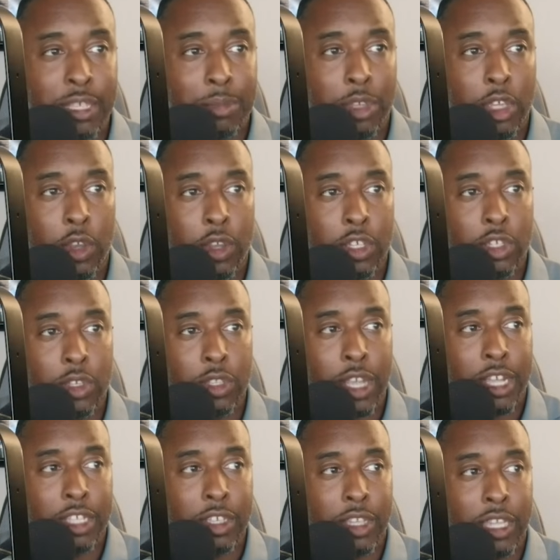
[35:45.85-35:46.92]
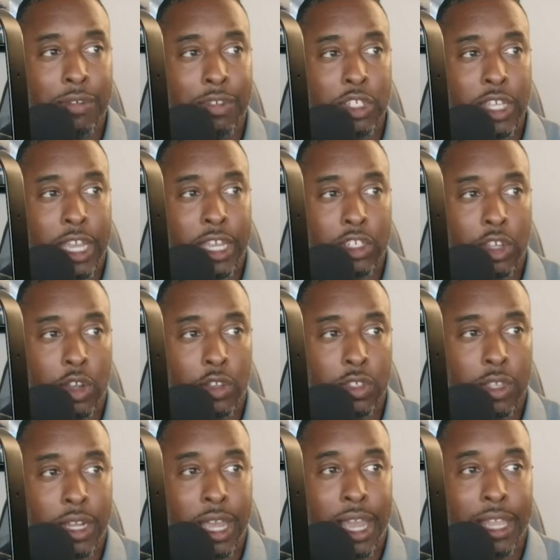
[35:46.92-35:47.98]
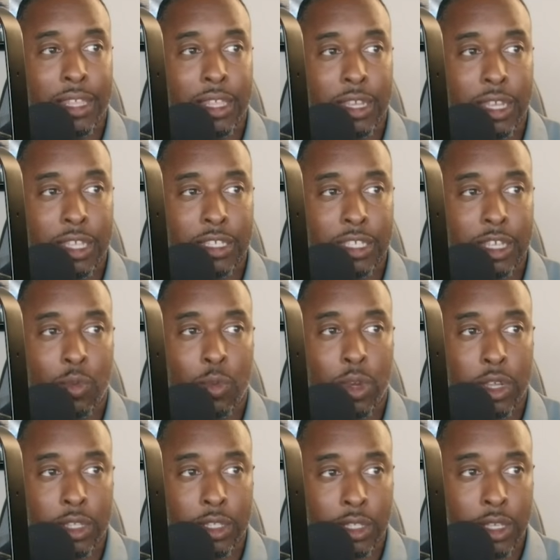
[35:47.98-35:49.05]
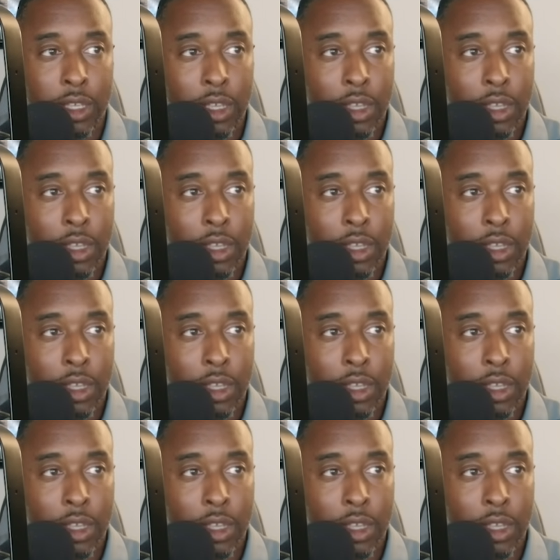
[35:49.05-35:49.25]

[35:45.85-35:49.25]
I'm curious your thoughts on leaving Jack Jones on the island against their ones.